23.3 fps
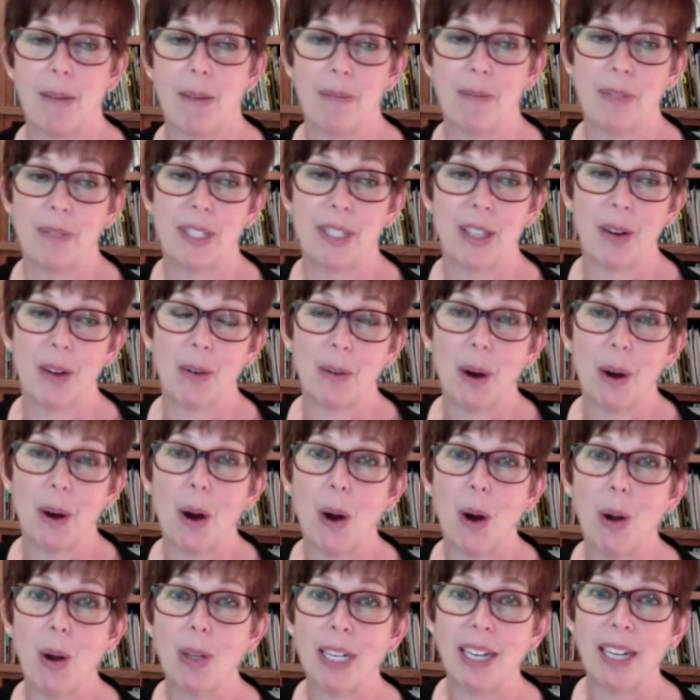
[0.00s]
So
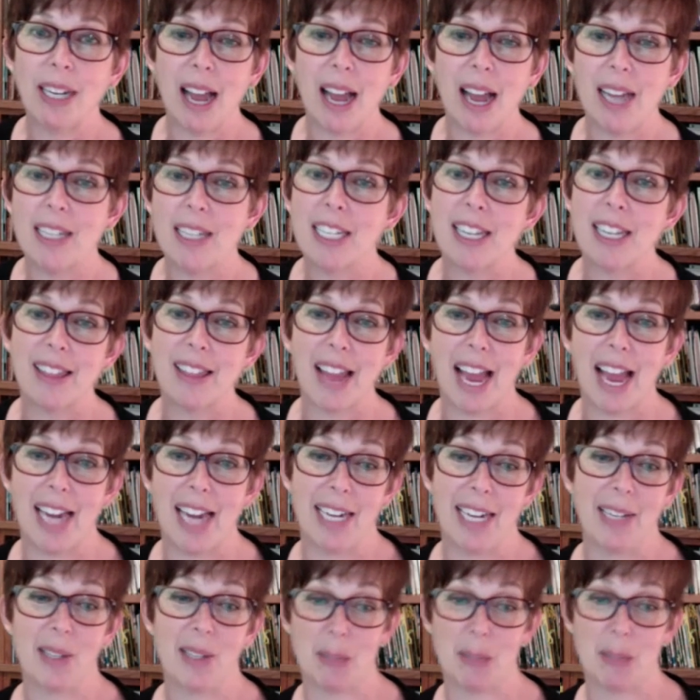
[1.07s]
holding on to that
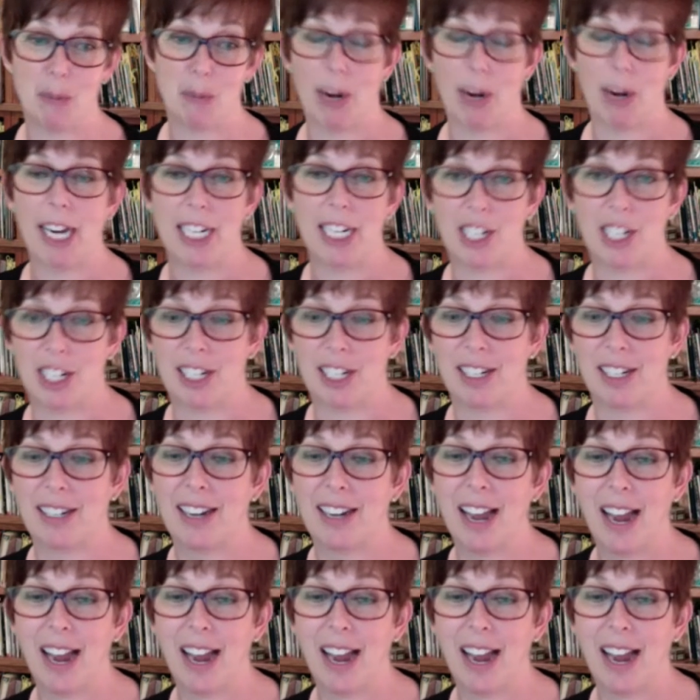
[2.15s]
inspiration